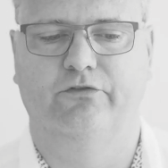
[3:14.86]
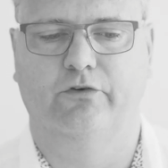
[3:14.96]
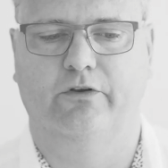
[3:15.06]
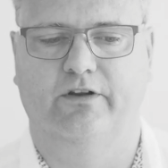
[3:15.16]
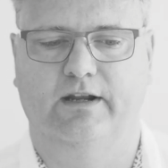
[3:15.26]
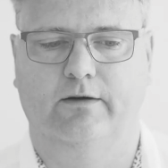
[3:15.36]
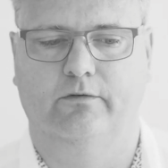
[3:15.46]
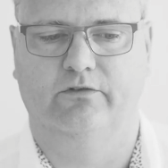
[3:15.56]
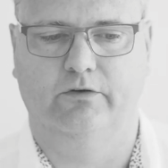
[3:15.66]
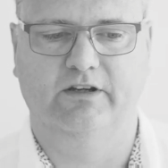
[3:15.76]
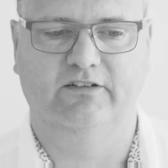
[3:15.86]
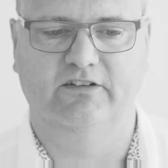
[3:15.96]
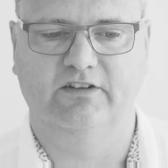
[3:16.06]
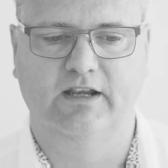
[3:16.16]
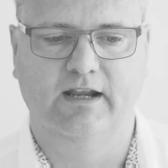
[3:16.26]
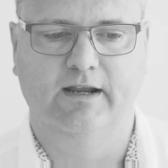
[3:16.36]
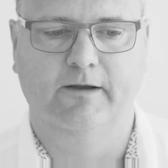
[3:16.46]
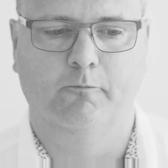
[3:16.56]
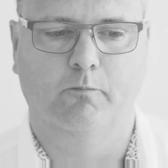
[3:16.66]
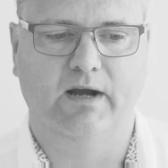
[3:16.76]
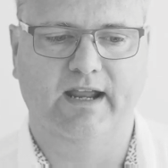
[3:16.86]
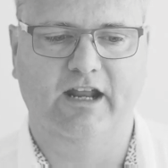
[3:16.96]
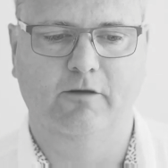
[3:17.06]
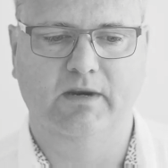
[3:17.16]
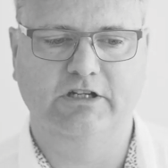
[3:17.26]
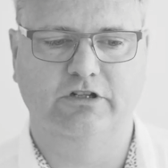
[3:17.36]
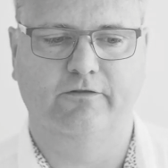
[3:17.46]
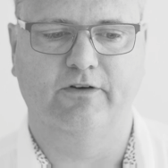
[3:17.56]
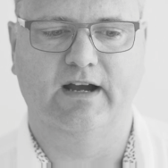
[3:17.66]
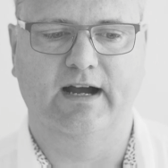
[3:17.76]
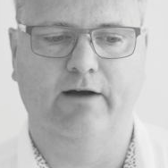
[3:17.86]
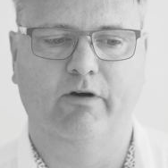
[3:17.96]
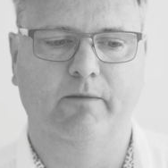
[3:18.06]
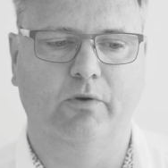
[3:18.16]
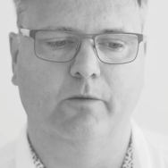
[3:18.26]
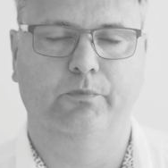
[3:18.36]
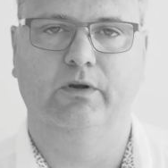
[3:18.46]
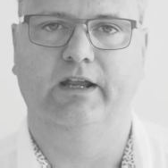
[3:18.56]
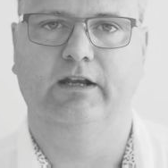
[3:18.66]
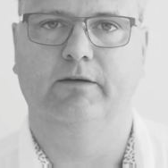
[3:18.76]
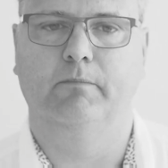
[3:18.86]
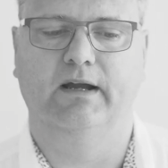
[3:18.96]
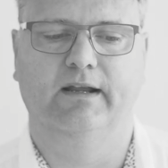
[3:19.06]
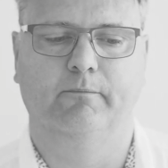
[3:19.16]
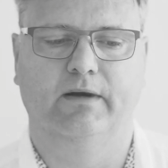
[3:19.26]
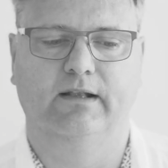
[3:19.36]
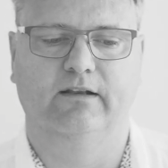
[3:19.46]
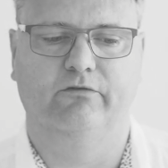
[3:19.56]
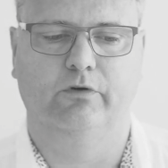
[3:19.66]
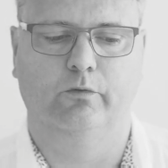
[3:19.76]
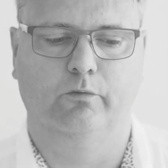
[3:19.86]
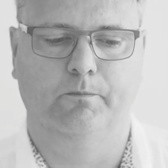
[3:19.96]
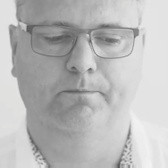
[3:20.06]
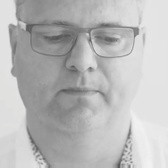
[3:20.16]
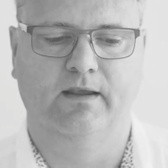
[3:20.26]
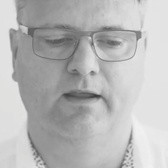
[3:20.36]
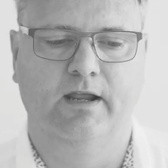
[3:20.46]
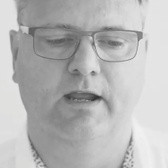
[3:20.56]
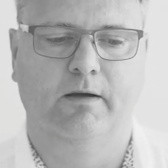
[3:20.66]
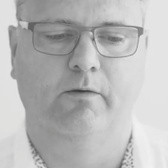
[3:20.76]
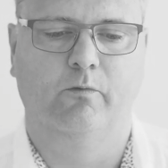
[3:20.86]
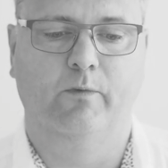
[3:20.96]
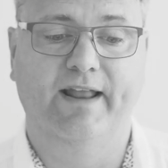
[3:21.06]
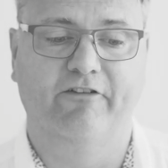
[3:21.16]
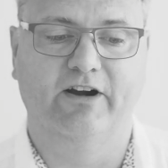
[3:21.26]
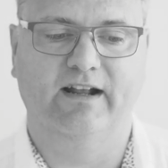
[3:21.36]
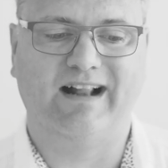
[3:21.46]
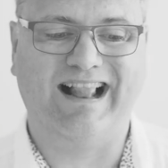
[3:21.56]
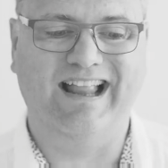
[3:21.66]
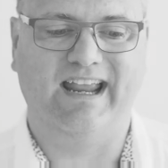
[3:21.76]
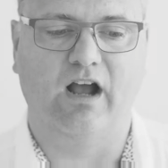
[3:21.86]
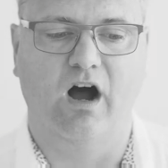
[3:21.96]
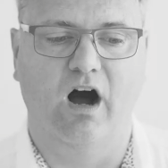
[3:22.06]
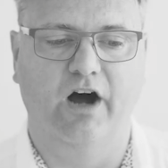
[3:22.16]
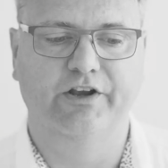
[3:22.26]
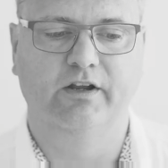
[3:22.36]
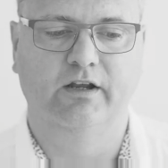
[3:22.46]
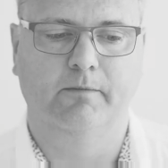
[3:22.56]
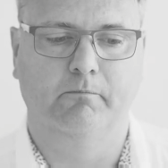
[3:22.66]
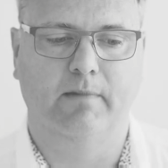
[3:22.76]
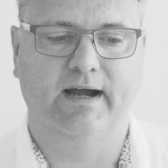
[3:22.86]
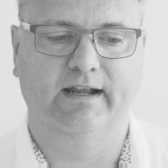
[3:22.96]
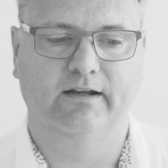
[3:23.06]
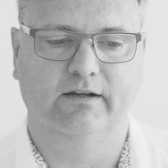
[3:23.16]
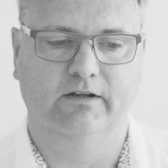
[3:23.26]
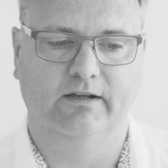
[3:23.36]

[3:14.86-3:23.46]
further down. So this is my animation for how I populate my, my list view. Whenever I click on my